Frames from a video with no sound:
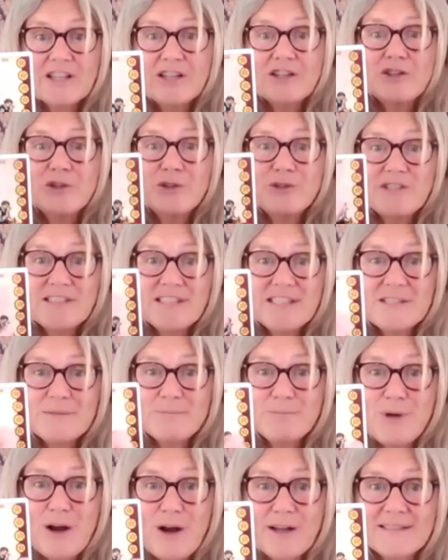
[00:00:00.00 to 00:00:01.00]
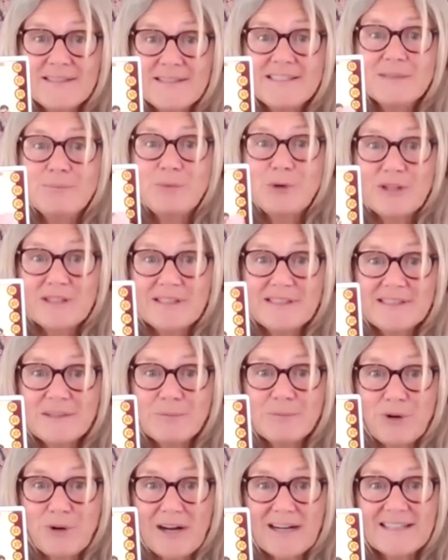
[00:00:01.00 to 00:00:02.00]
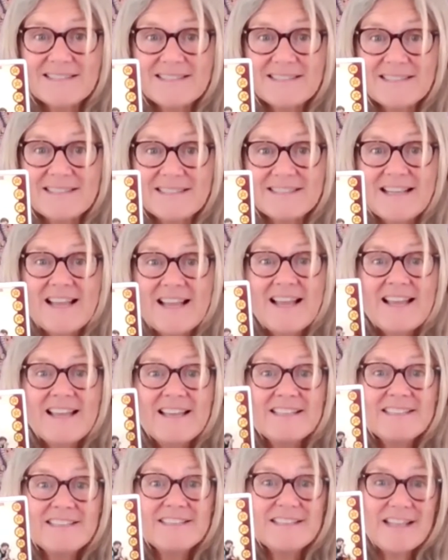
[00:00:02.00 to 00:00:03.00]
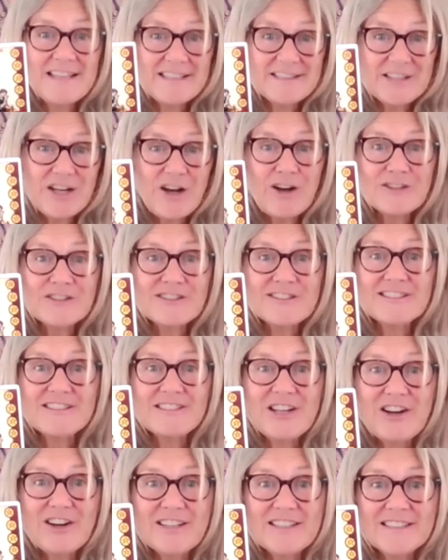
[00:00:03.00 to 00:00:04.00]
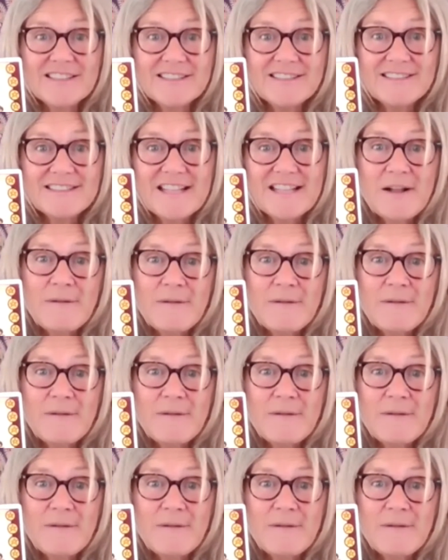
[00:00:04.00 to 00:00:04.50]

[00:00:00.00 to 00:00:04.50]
using his mind to put into practice his heart's desires,